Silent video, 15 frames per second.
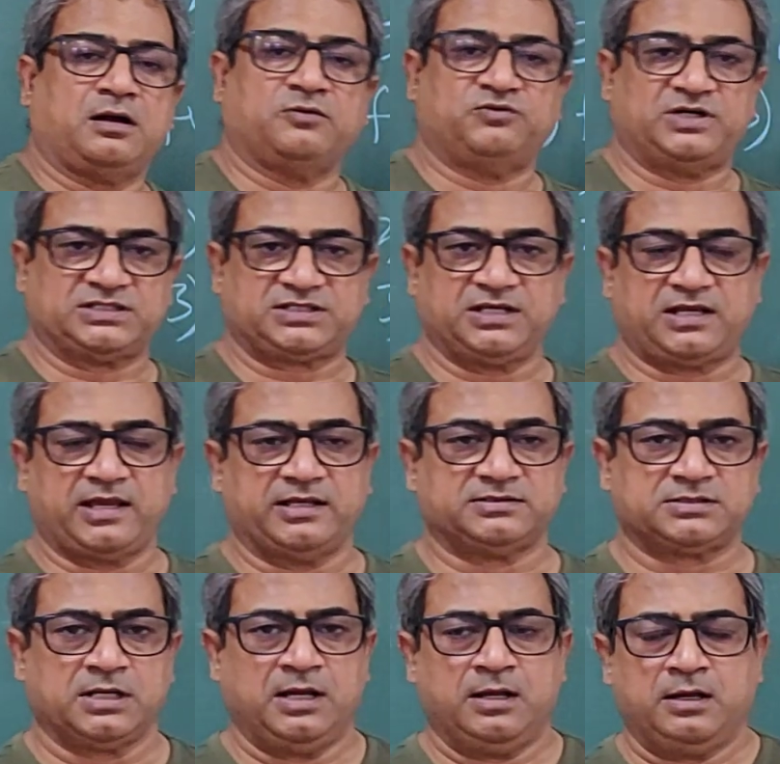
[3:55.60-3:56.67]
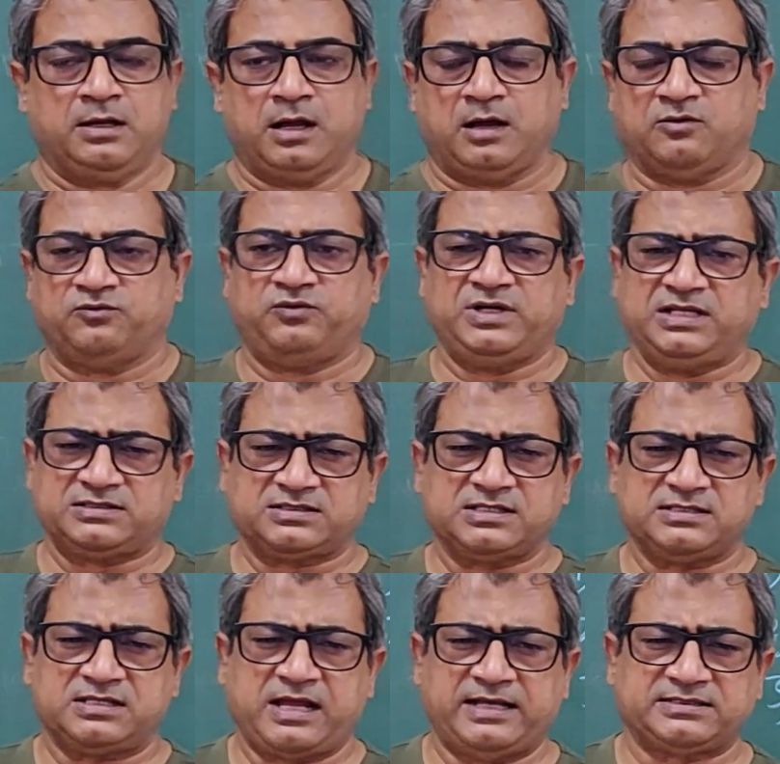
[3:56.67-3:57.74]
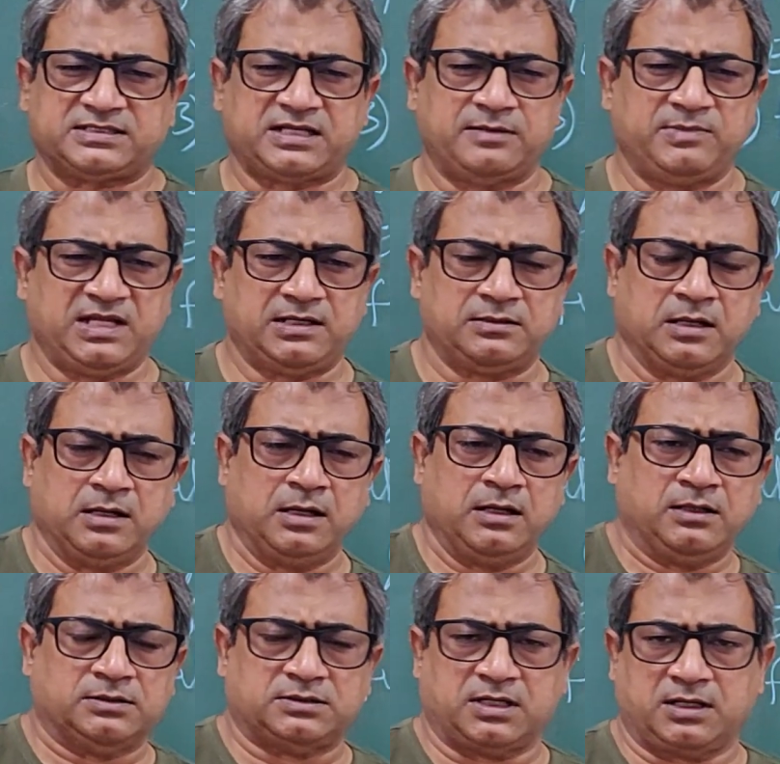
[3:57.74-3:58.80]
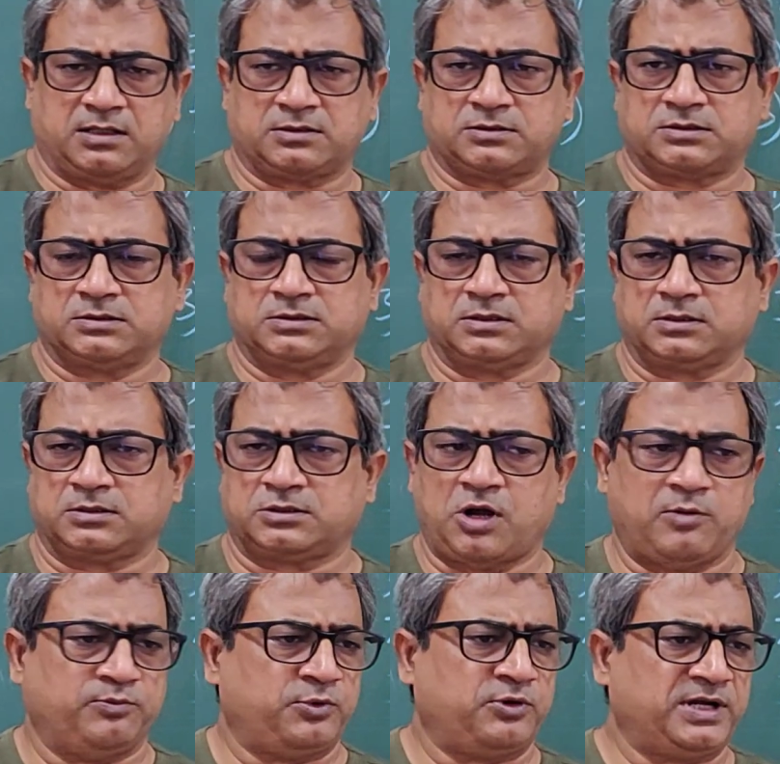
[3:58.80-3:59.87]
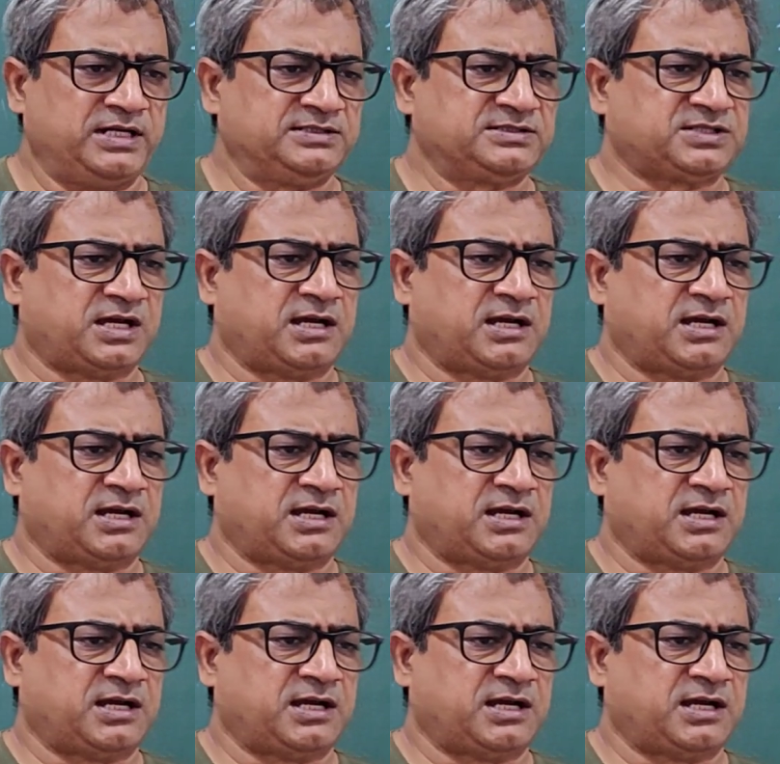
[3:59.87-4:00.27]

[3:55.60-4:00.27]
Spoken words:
versicans? We discussed last time that the components